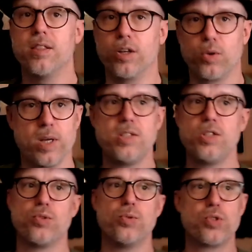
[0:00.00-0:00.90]
the crazy
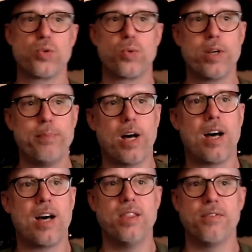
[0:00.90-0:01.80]
true story
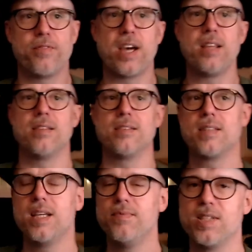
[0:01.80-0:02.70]
behind the fight that
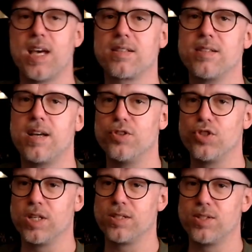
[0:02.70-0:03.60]
saved Zack Snyder's
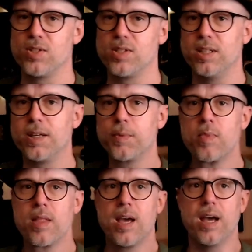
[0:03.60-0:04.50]
Justice League.
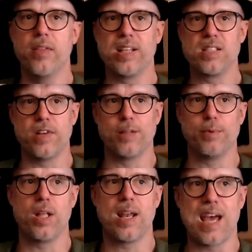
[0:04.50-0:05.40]
And that's
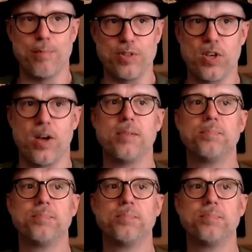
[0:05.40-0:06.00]
available on Amazon.